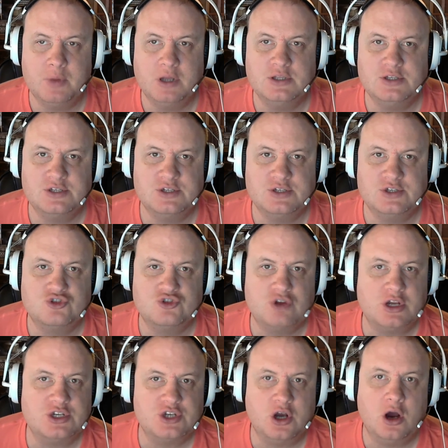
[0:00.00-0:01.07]
stretch
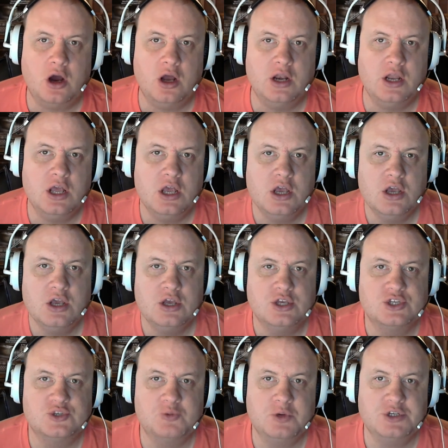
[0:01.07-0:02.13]
on,
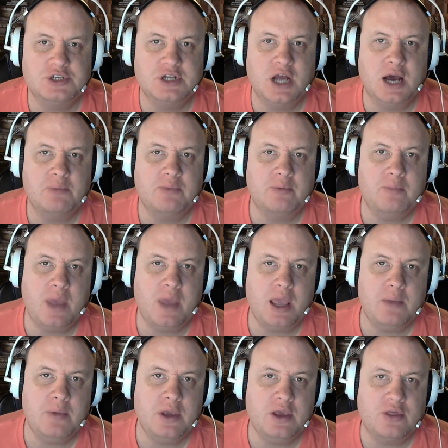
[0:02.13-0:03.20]
switch it up and
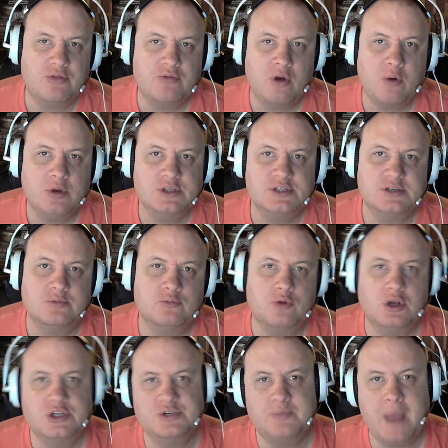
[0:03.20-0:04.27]
maybe throw in some
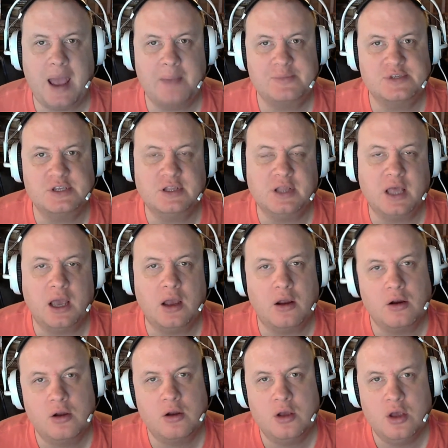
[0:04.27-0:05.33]
rush maps in there,
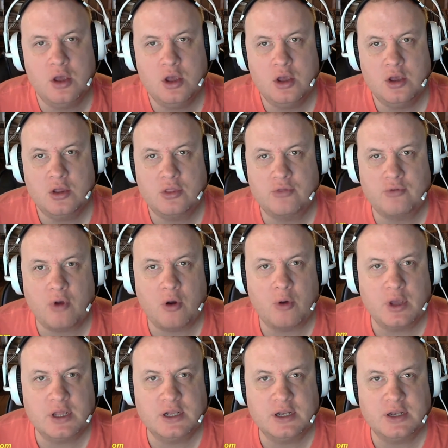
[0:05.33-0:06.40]
throw
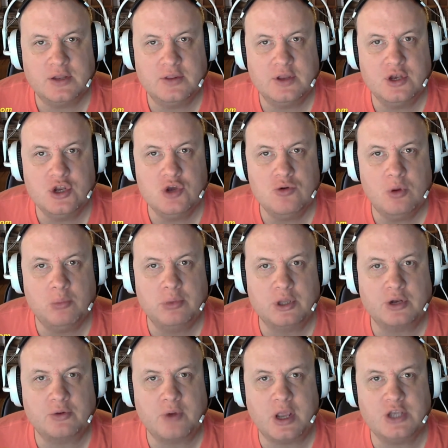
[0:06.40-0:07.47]
in the new
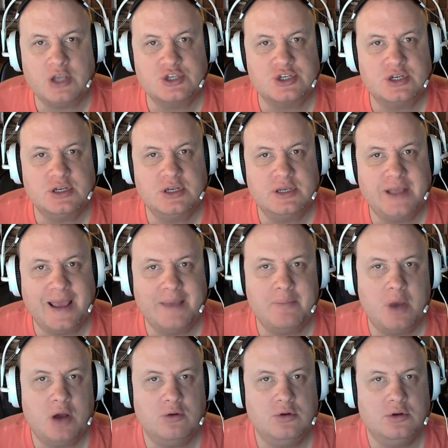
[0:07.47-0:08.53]
obliteration game
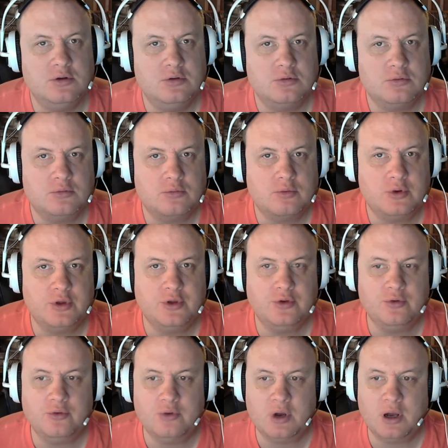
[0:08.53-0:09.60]
mode, where
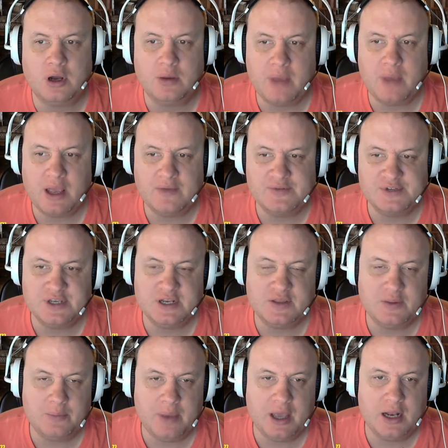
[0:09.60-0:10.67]
you may have seen in the
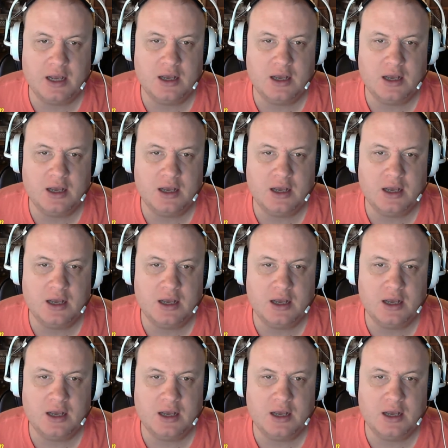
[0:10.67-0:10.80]
beta